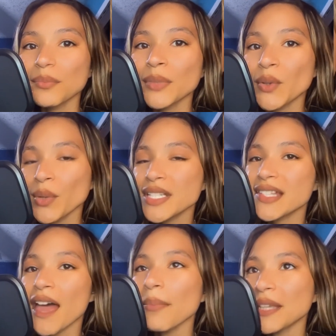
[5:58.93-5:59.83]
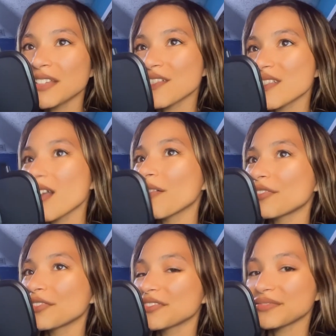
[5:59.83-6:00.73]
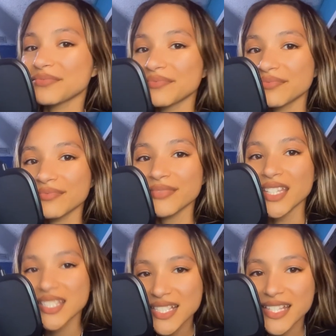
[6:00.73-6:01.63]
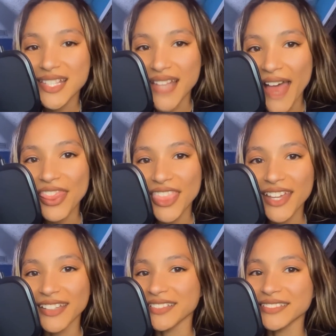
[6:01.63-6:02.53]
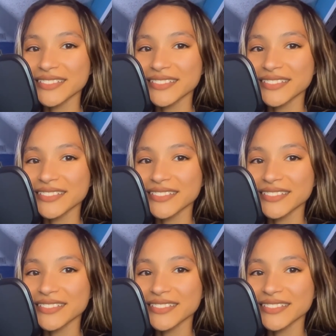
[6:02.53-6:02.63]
But quit stopping yourself. Because it's a sad thing.